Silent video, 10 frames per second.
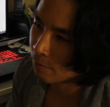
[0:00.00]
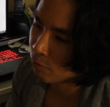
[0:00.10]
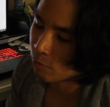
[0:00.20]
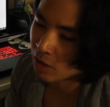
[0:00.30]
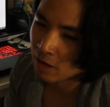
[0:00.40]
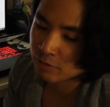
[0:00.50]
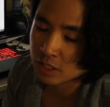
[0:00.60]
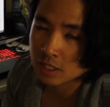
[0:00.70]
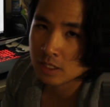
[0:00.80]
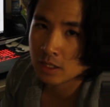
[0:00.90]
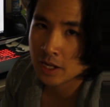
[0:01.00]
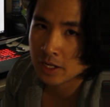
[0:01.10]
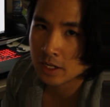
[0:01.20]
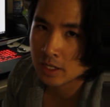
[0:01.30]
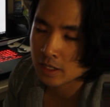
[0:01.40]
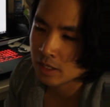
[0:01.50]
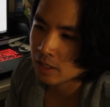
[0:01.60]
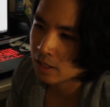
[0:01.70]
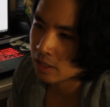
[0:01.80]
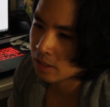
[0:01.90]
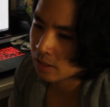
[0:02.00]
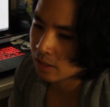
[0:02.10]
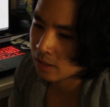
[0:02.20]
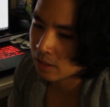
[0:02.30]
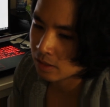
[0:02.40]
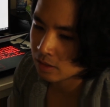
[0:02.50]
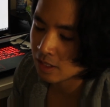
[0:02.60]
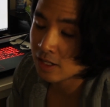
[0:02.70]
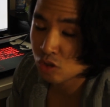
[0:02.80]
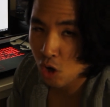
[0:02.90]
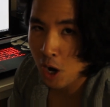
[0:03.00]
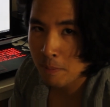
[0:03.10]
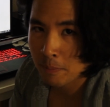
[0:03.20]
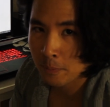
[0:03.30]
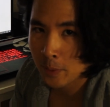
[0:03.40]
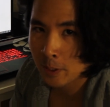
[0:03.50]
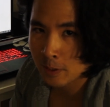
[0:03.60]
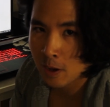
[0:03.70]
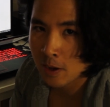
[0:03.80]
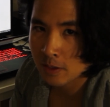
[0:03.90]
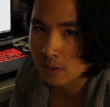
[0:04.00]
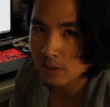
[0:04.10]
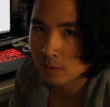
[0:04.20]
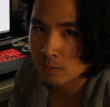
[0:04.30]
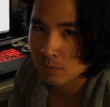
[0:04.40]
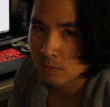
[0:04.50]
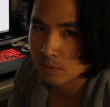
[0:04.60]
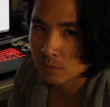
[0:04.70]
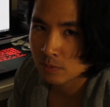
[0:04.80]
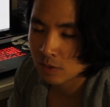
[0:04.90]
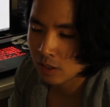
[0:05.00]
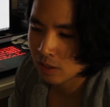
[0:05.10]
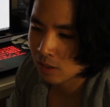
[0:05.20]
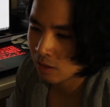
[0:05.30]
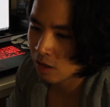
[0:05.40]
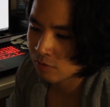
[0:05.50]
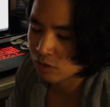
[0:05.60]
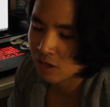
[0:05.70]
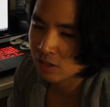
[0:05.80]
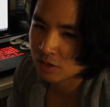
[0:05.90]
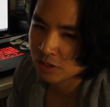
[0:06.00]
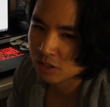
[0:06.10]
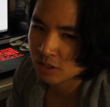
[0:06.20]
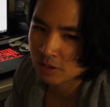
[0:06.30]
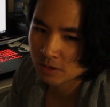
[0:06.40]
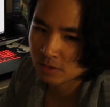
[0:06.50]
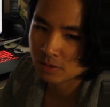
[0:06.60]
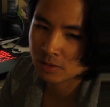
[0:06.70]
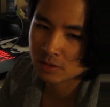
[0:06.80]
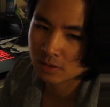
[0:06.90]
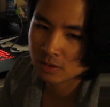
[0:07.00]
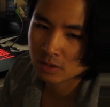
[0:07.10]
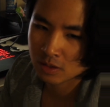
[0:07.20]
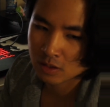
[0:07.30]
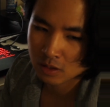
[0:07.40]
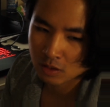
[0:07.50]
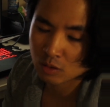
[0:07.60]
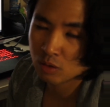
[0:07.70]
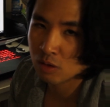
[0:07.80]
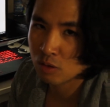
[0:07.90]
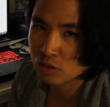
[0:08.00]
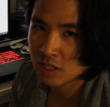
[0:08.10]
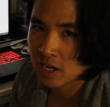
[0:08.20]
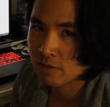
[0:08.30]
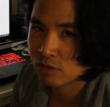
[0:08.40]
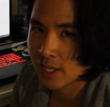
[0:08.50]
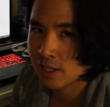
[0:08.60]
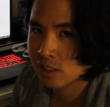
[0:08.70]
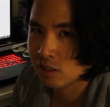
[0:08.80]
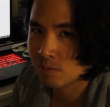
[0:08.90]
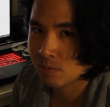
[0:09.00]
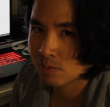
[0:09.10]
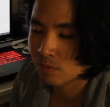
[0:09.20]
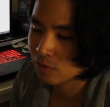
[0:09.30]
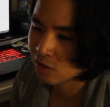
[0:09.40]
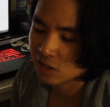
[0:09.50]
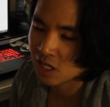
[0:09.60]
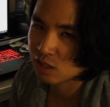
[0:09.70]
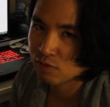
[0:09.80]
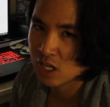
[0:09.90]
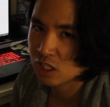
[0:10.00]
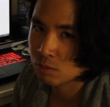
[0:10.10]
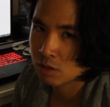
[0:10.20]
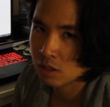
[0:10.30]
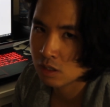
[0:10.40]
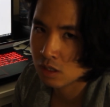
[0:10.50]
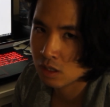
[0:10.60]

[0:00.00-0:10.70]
From what I've seen lately, it did drop by a lot. A lot of stocks are still on the low side of things, such as Facebook,